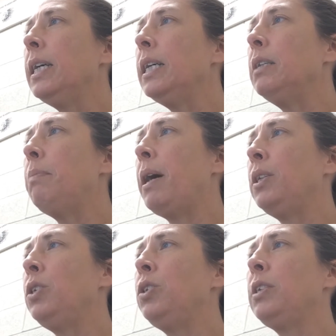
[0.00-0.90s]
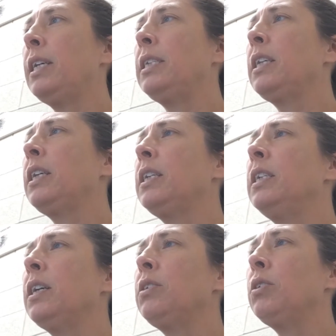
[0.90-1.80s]
And the passengers ask the
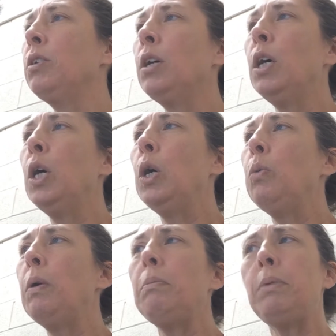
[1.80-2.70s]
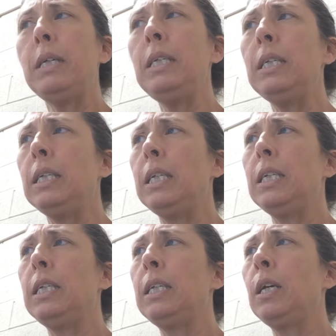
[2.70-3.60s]
conductor, "What place is
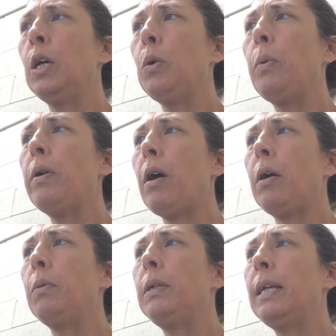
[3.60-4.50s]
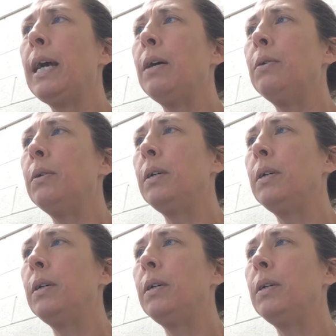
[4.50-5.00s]
this? Where are we now?"